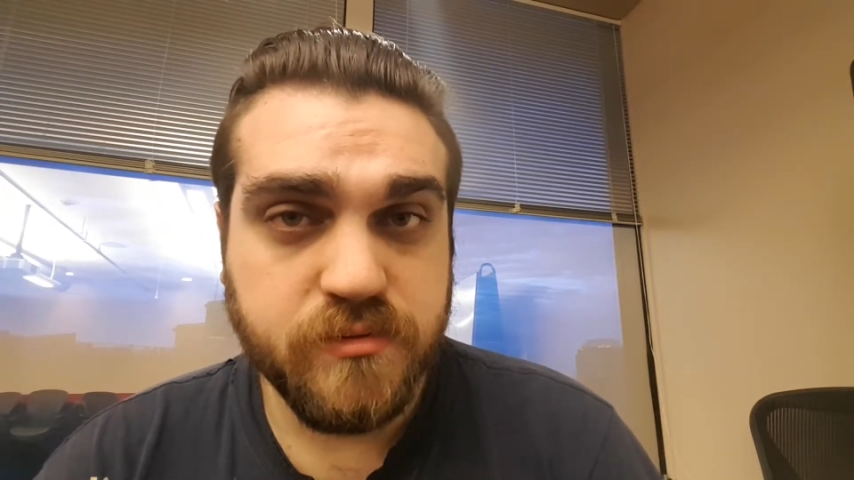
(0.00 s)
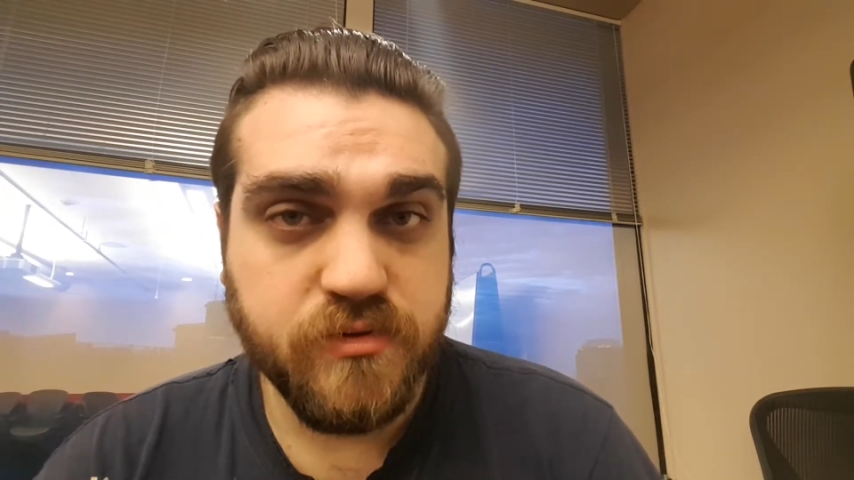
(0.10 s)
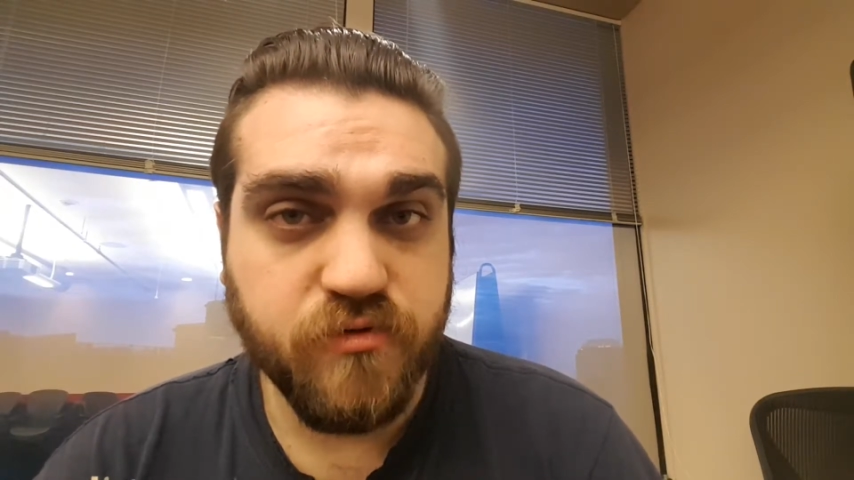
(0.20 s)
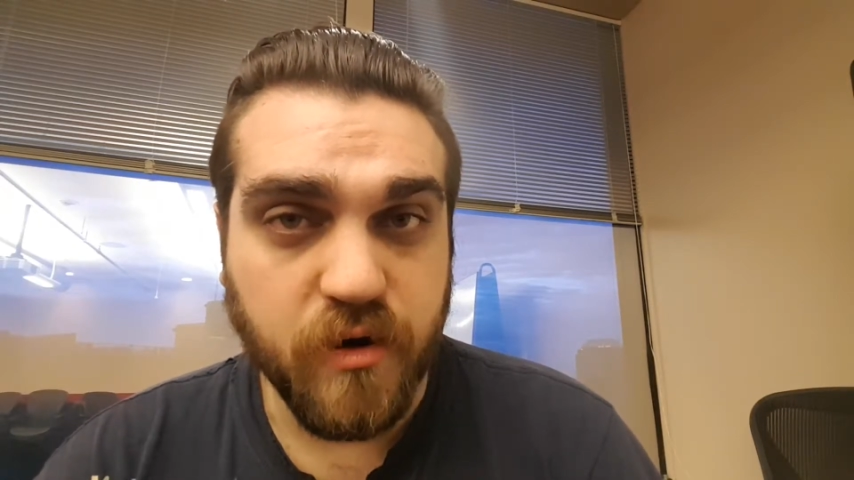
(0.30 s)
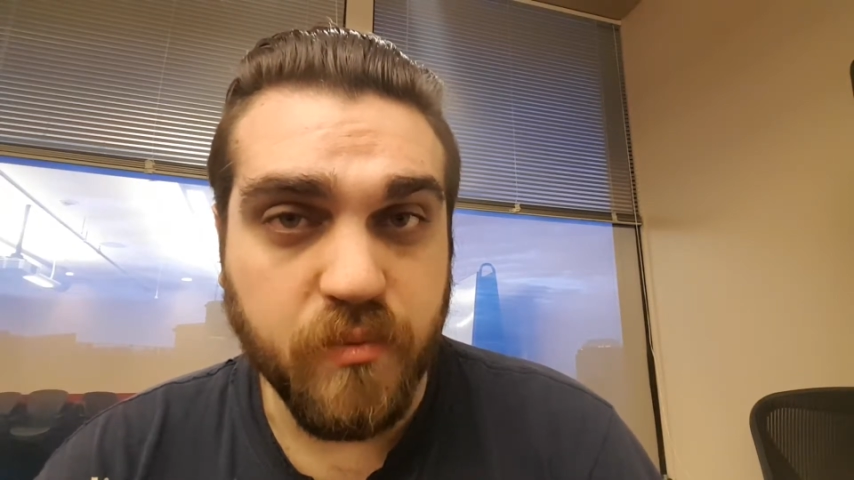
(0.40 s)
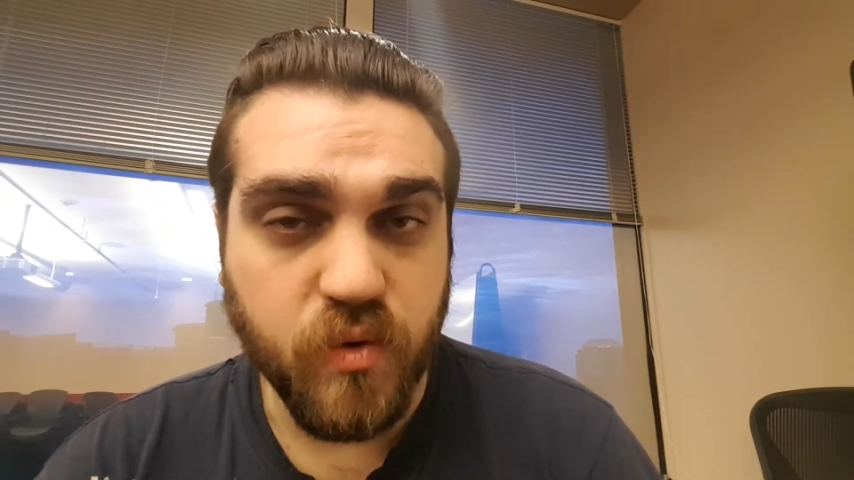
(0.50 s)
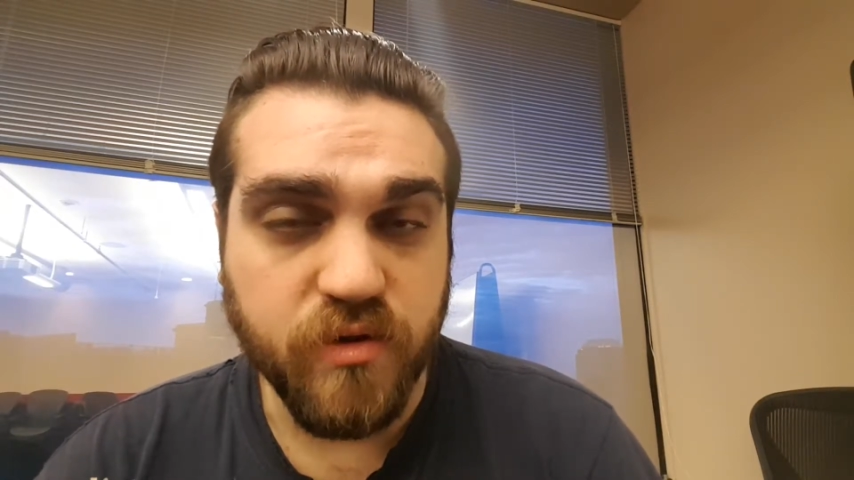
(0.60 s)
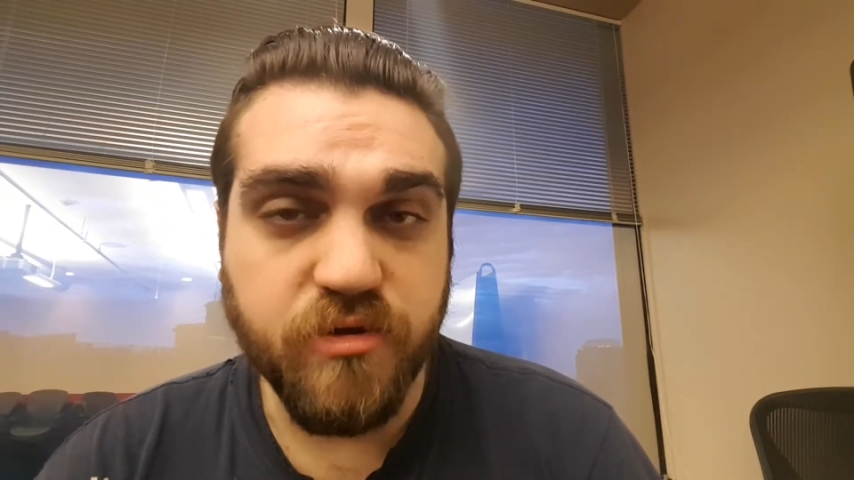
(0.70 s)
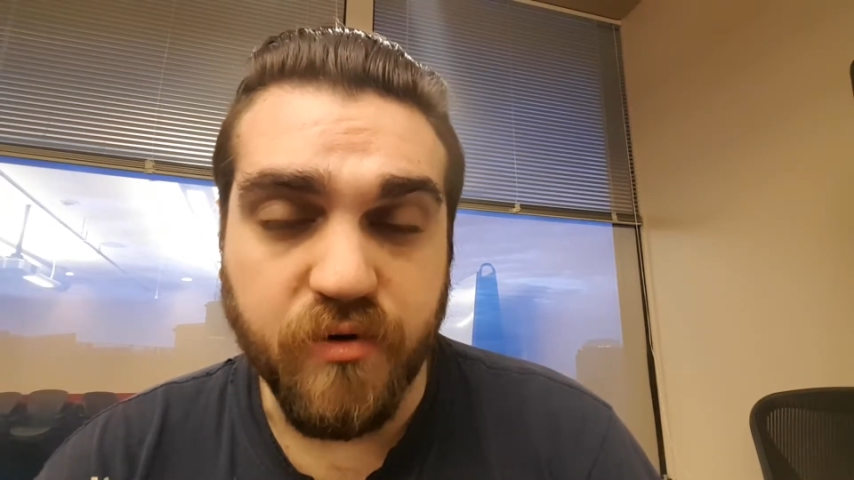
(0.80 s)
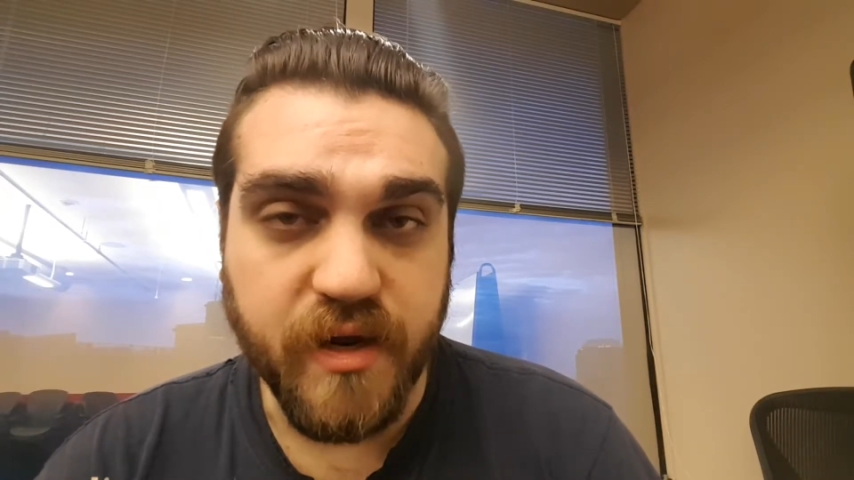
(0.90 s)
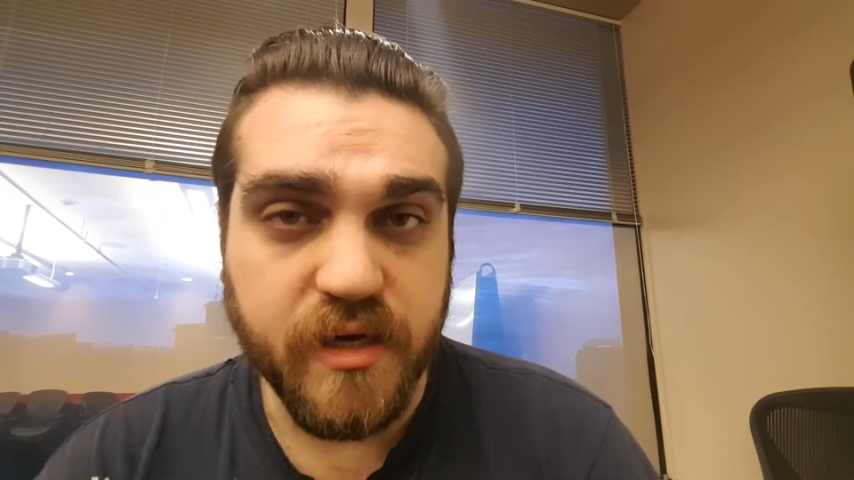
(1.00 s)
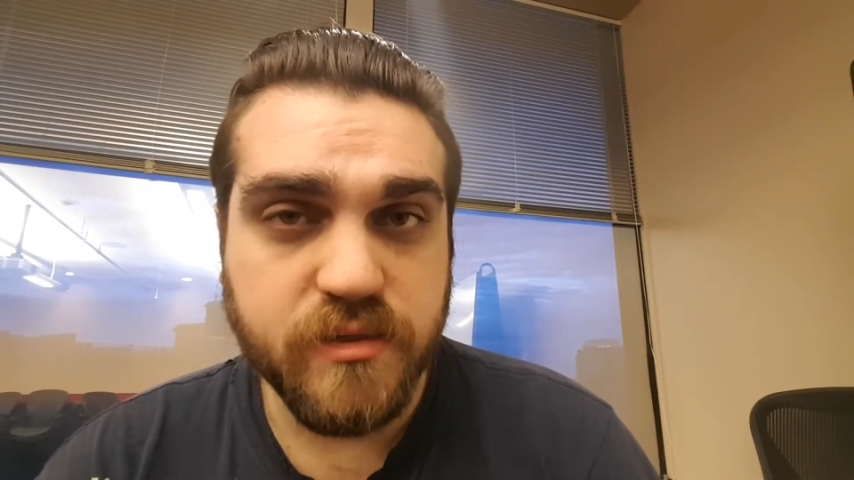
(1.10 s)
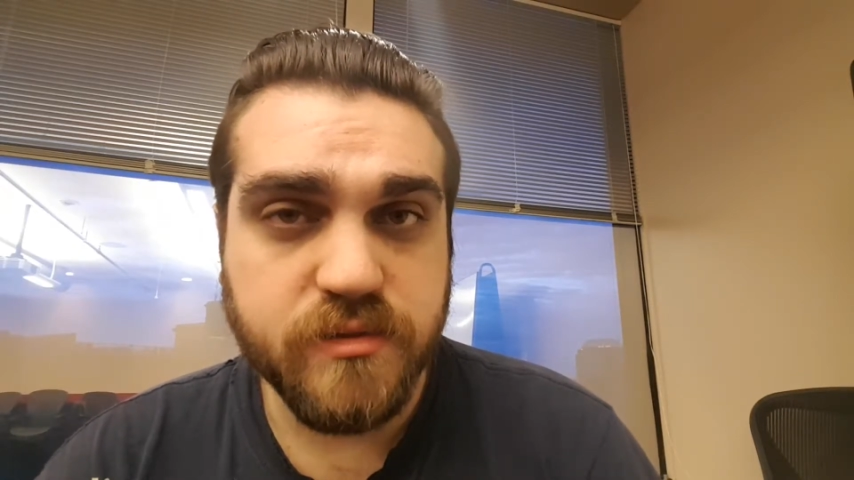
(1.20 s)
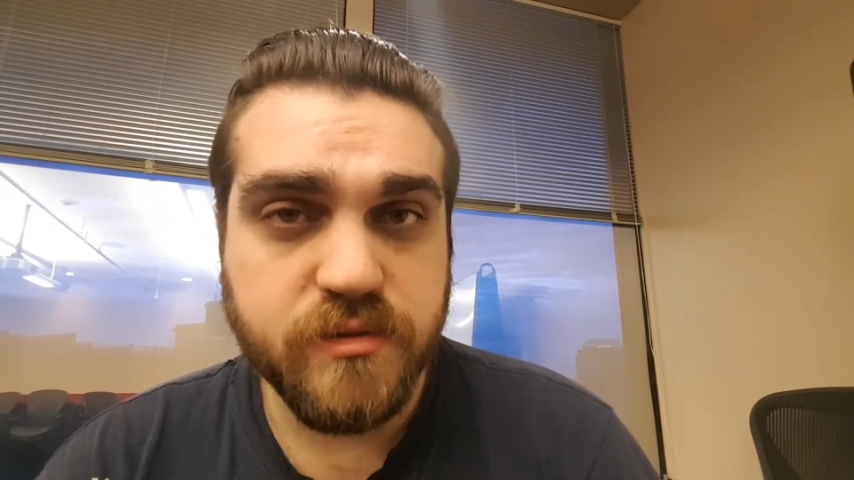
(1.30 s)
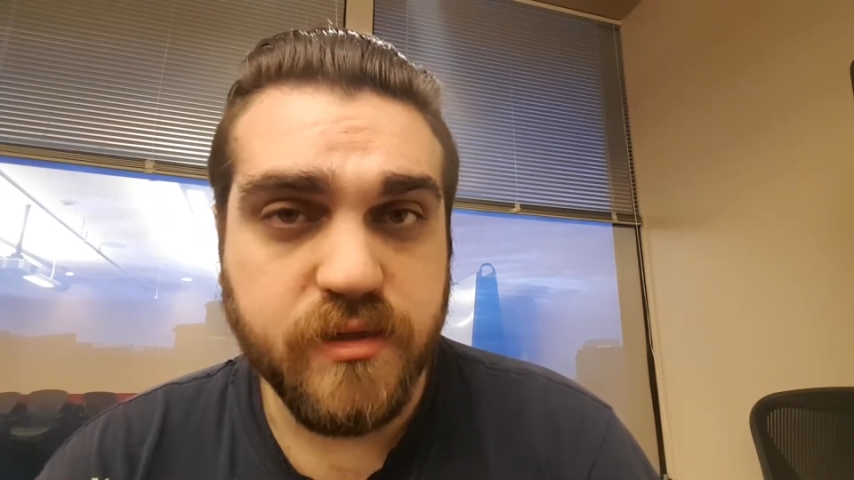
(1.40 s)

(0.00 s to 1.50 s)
from North Korea.